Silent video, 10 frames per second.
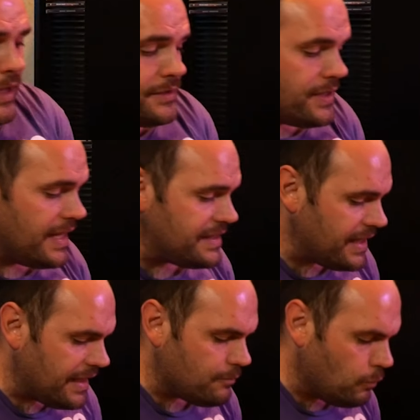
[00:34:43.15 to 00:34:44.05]
So that's
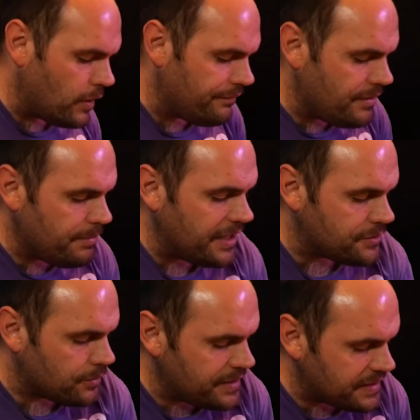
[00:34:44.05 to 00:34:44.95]
like one of the
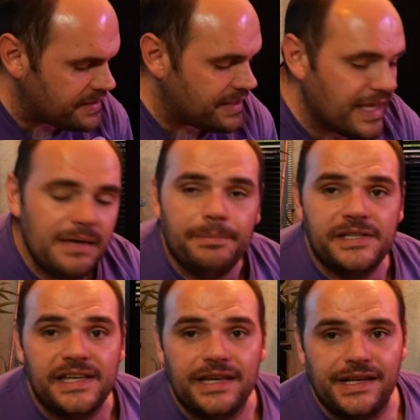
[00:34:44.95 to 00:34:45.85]
biggest reasons to keep a
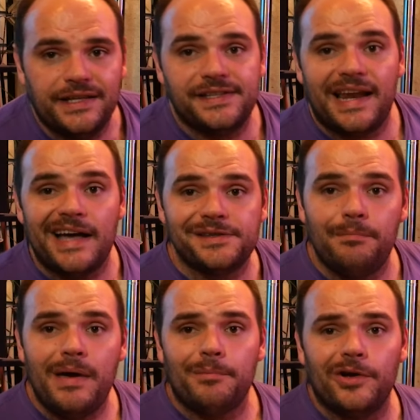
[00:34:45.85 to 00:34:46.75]
CD is it has a
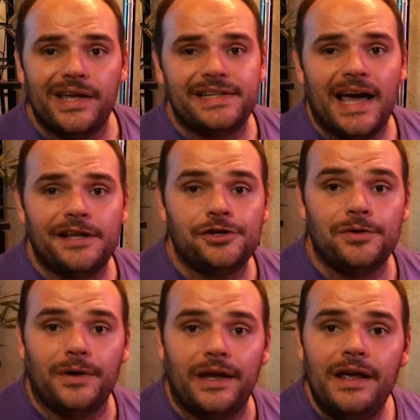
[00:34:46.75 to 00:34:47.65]
memory attached
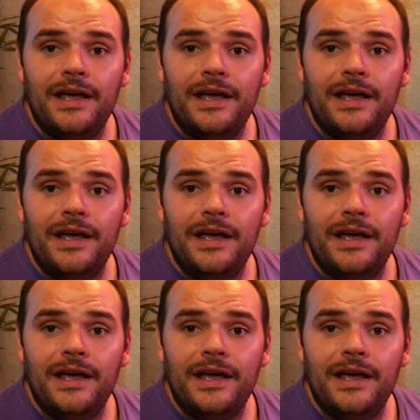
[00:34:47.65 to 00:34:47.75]
to it.